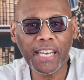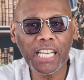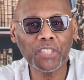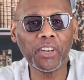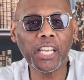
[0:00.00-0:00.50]

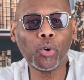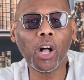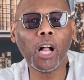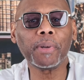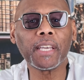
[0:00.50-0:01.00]
next video,
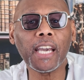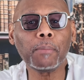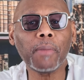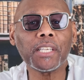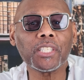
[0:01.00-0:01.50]
I'll begin
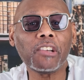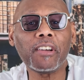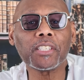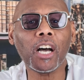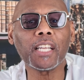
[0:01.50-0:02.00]
my
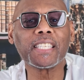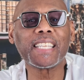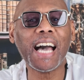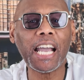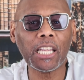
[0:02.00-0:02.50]
series on
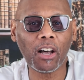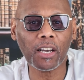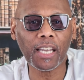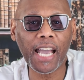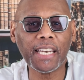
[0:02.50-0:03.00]
dialogue
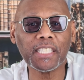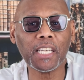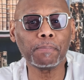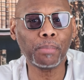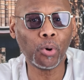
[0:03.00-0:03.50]
and its
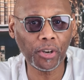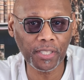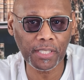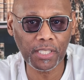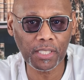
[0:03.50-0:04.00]

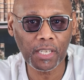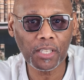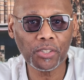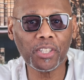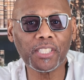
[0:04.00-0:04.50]
importance
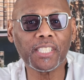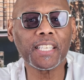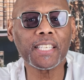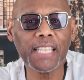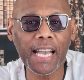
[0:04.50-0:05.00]
to the
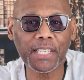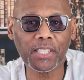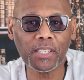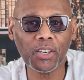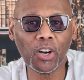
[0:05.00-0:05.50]

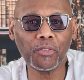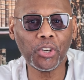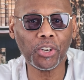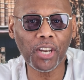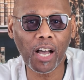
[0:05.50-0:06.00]
success of
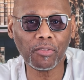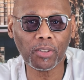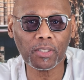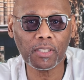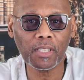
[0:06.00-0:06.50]
your
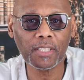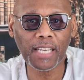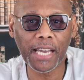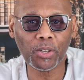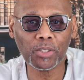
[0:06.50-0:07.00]
novel,
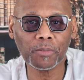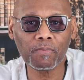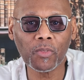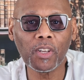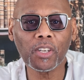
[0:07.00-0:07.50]
titled
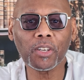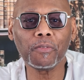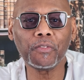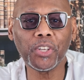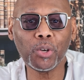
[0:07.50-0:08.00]

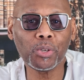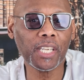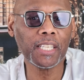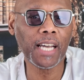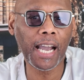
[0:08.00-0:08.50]

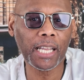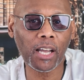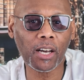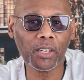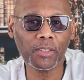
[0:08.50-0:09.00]
Confusing
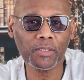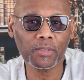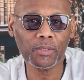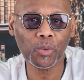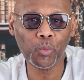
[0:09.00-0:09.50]
Dialogue
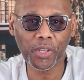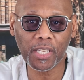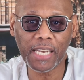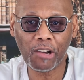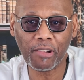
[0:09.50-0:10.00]
with the
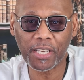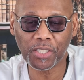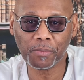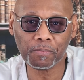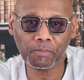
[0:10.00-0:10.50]
Narration.